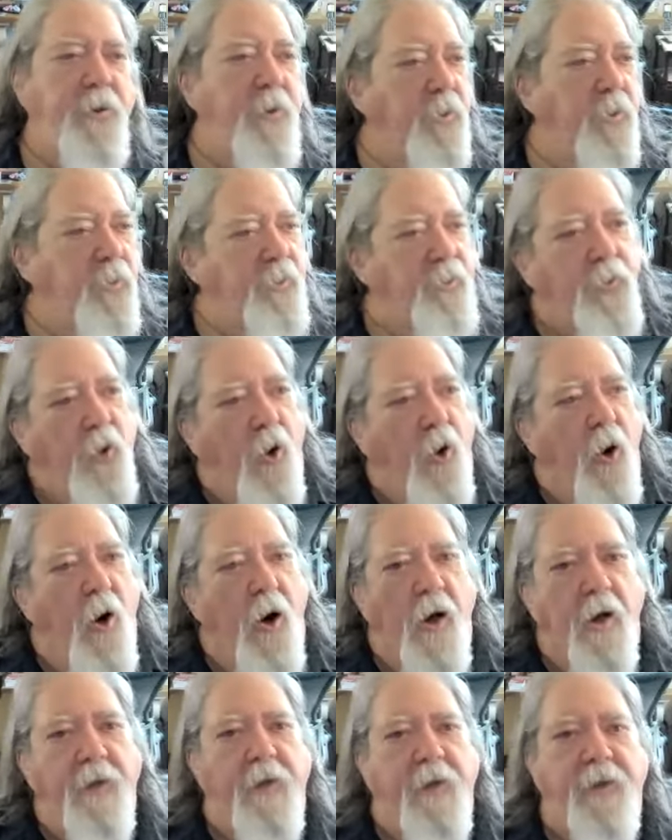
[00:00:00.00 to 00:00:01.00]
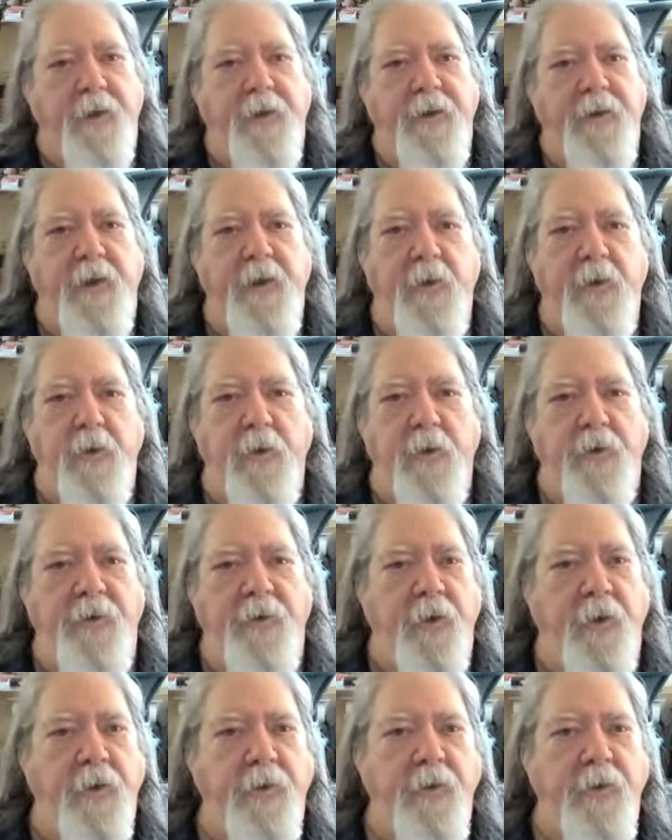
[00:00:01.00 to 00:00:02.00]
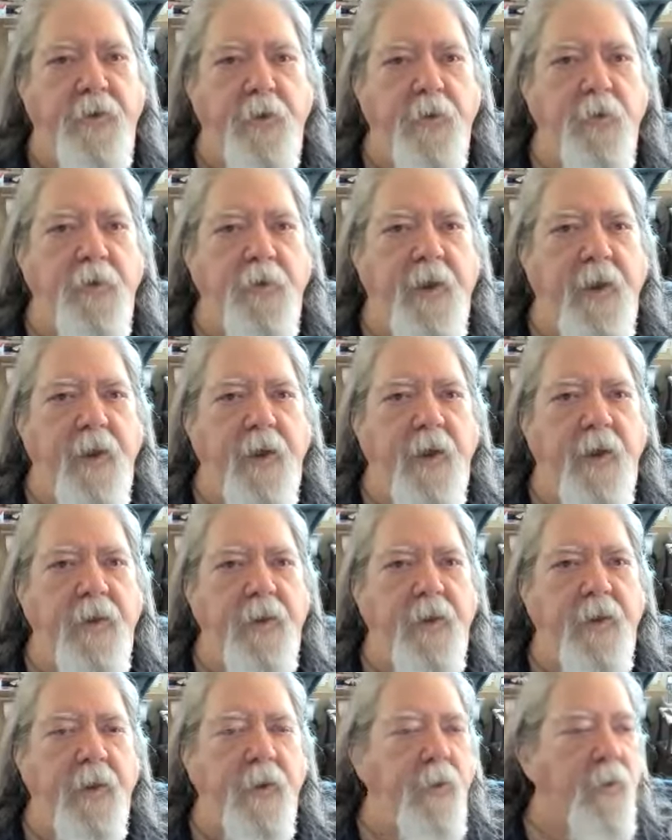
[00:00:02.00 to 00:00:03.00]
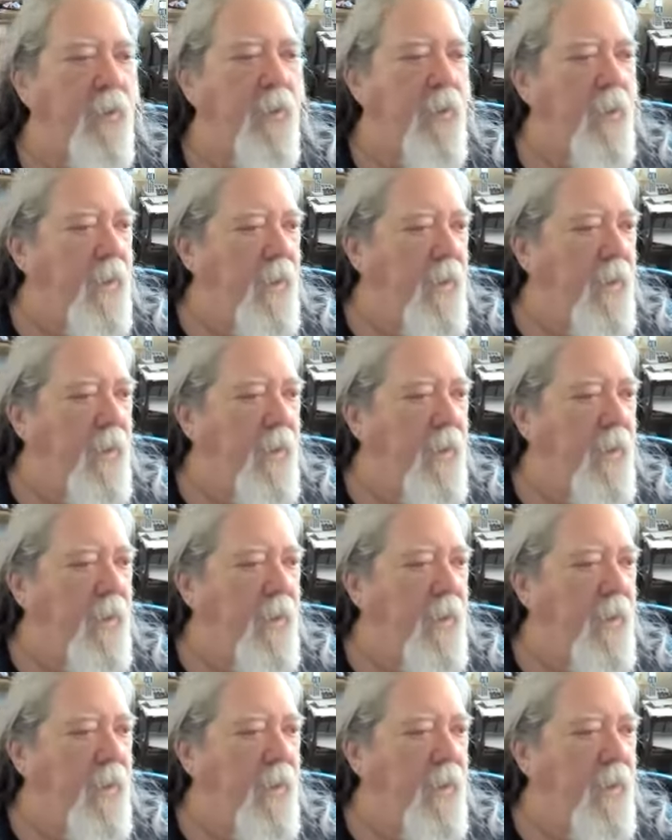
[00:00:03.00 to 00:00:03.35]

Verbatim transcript: Your dog can hear things you can't hear.